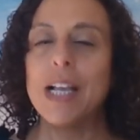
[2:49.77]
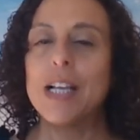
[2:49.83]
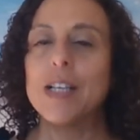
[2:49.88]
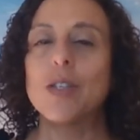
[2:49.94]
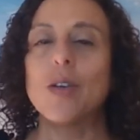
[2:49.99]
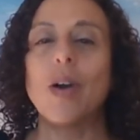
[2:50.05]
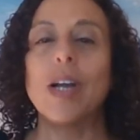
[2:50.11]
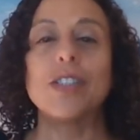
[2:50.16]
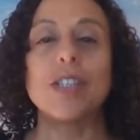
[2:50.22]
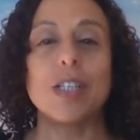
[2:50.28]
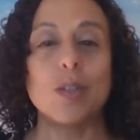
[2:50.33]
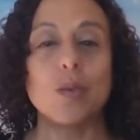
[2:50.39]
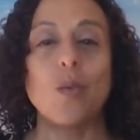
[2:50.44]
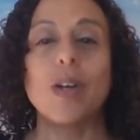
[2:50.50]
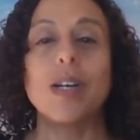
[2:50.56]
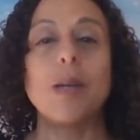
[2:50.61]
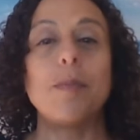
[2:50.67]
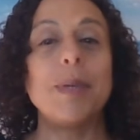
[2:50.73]
So I just
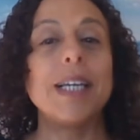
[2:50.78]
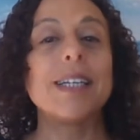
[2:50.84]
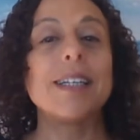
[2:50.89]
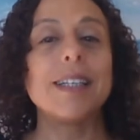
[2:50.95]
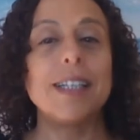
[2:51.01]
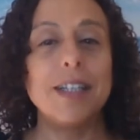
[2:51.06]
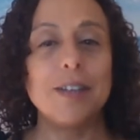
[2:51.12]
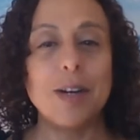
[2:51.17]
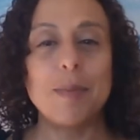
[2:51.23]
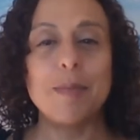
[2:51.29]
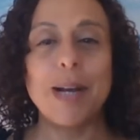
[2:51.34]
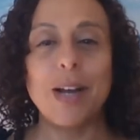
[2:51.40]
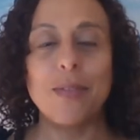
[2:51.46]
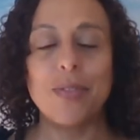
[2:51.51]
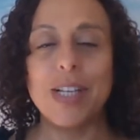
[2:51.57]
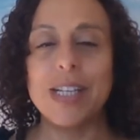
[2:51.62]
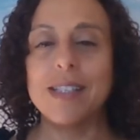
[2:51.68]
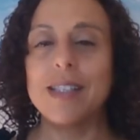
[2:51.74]
want to be clear
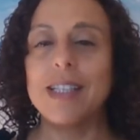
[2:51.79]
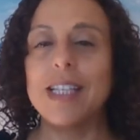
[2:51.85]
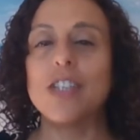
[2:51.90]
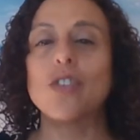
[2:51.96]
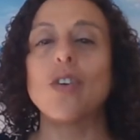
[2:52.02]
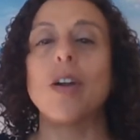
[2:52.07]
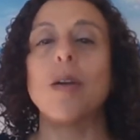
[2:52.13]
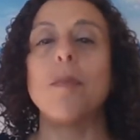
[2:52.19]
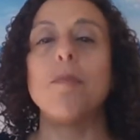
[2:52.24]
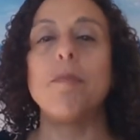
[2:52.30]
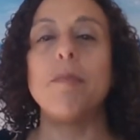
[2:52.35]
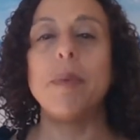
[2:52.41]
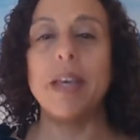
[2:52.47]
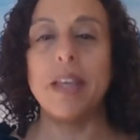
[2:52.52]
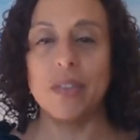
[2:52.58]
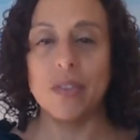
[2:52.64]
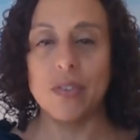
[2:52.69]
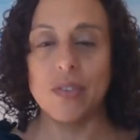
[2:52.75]
about this. These are
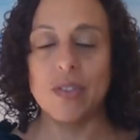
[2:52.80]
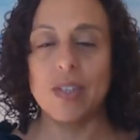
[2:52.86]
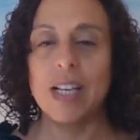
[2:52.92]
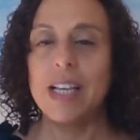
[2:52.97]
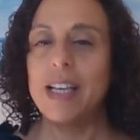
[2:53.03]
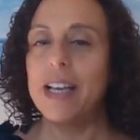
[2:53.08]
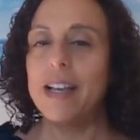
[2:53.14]
myths.